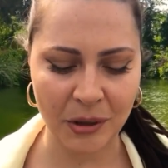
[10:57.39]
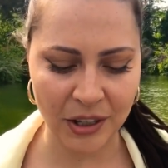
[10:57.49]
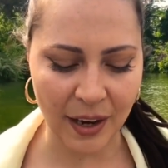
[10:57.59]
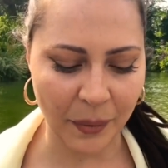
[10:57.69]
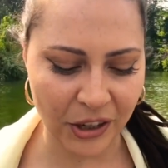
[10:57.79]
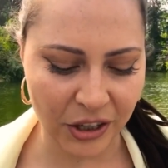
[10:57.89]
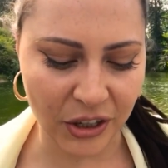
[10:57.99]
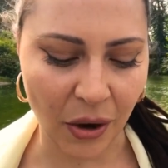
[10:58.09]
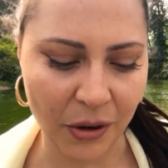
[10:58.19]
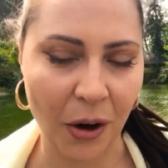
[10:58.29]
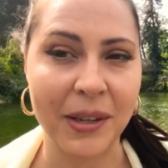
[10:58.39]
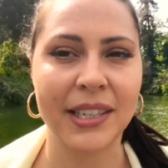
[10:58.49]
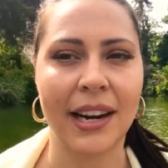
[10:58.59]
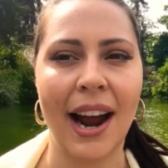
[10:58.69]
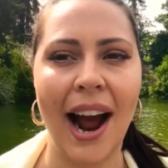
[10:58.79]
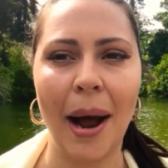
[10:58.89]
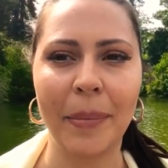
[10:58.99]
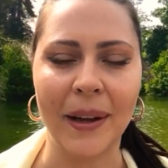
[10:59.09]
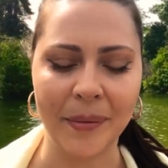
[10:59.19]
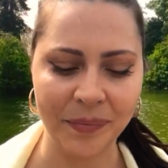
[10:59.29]
it's like we just don't know what's gonna
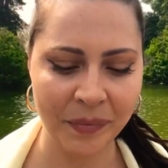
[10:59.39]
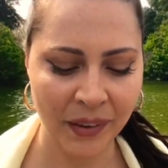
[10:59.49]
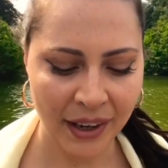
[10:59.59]
happen.